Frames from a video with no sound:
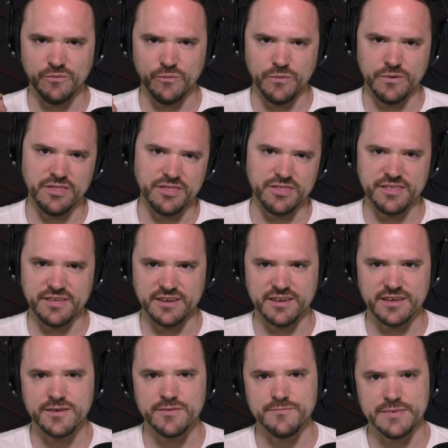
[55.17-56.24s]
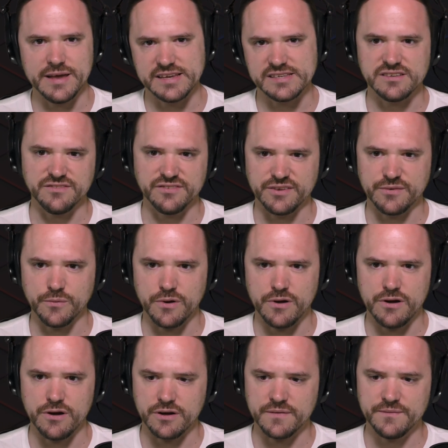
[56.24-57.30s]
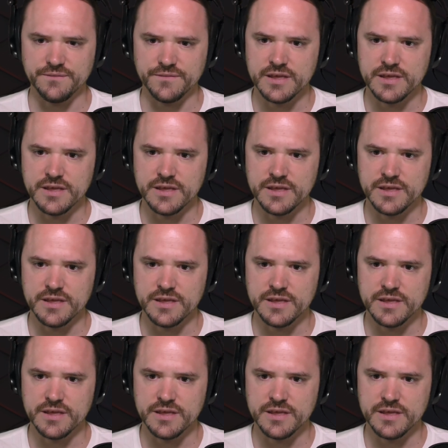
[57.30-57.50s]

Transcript: one thing massively wrong